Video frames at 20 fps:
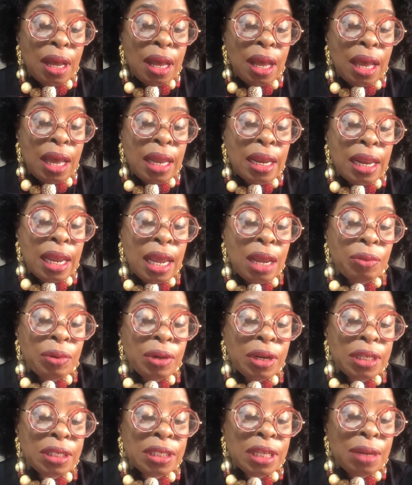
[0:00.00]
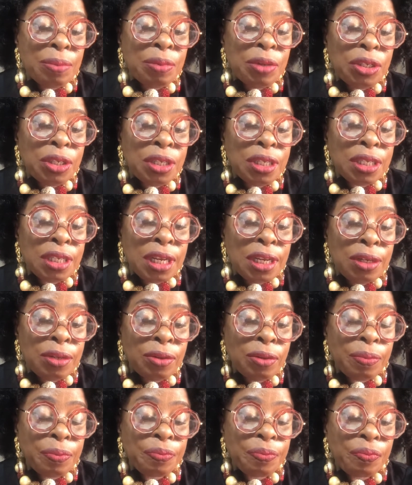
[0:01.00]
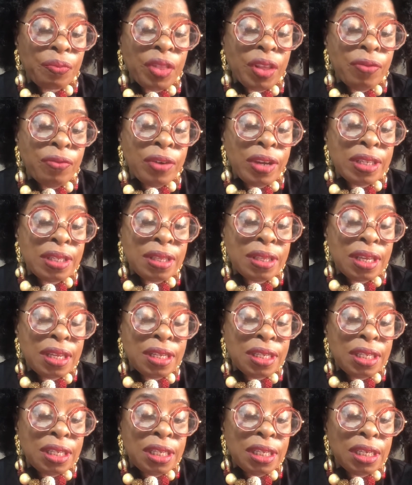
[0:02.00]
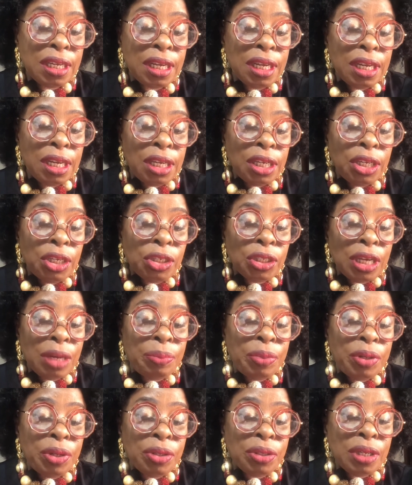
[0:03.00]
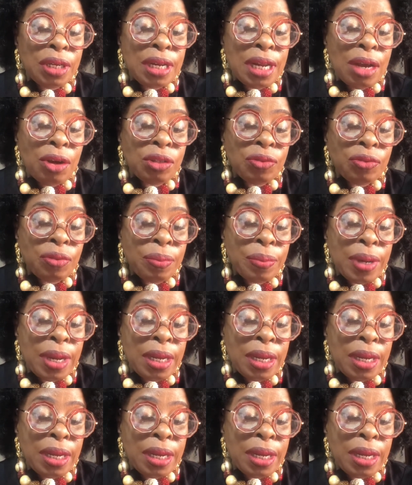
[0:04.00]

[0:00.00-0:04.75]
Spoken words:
and I will establish his kingdom. verse 13. He shall build an house for my